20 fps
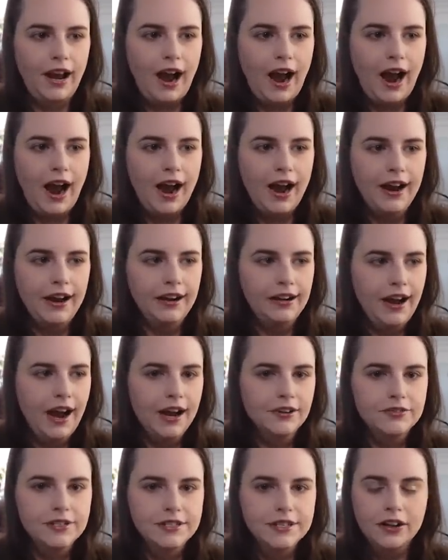I
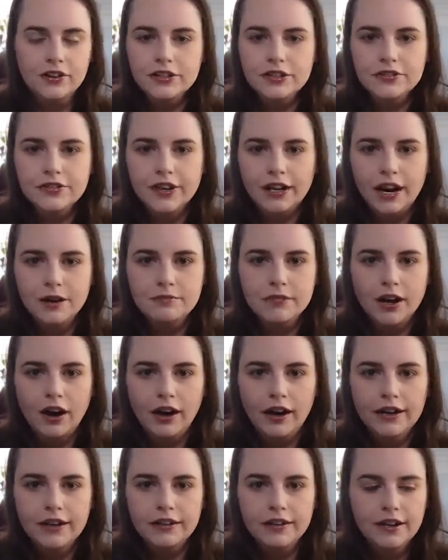have to tell you that I'm
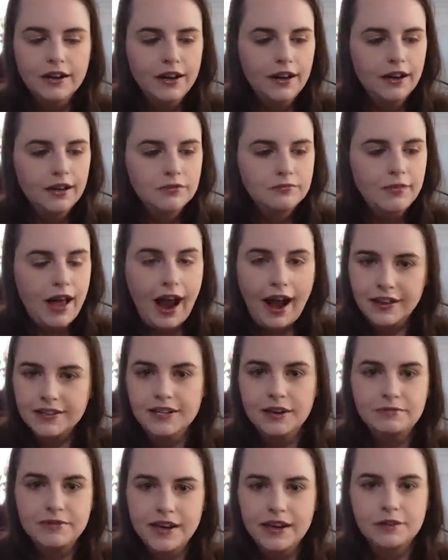not as
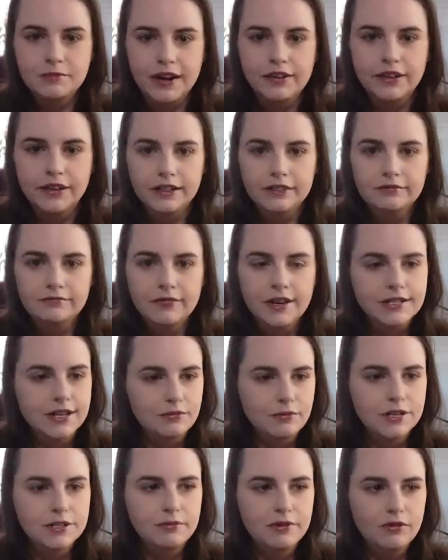upset about it as I
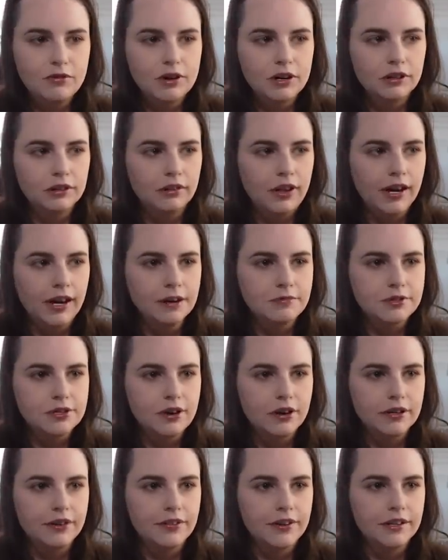was before. Like I'm
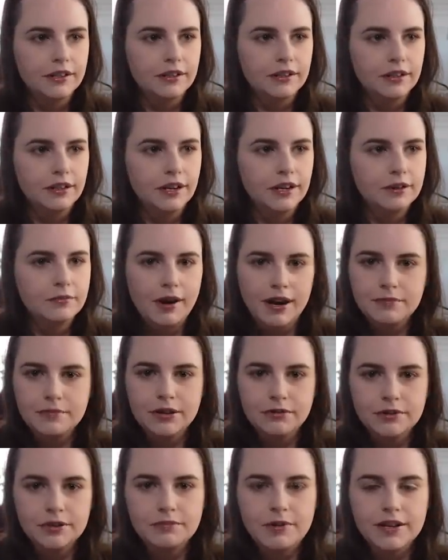starting to think it might be
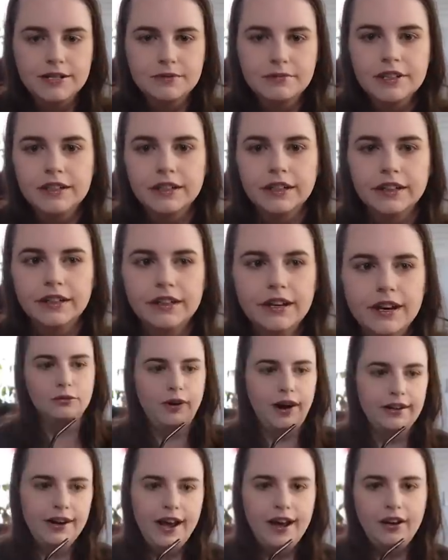a real possibility.
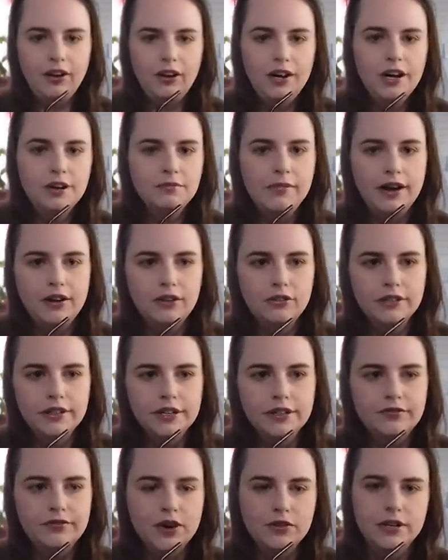Right now, my
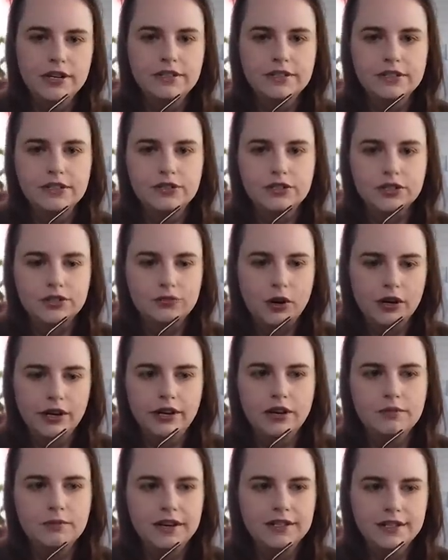only focus is just
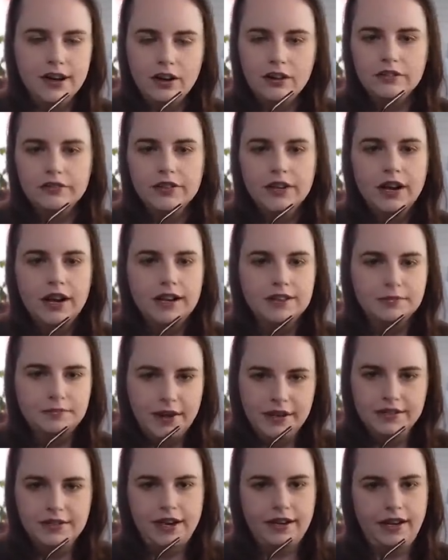working on myself as
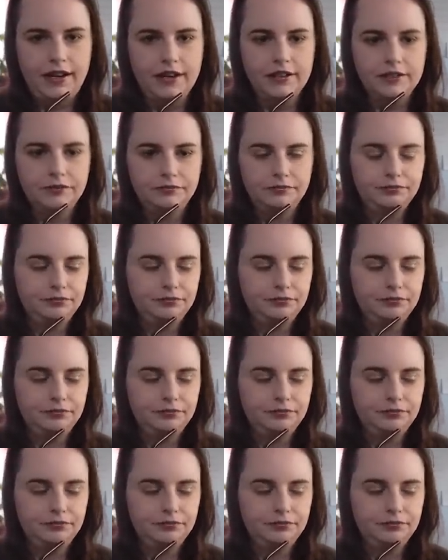best I can.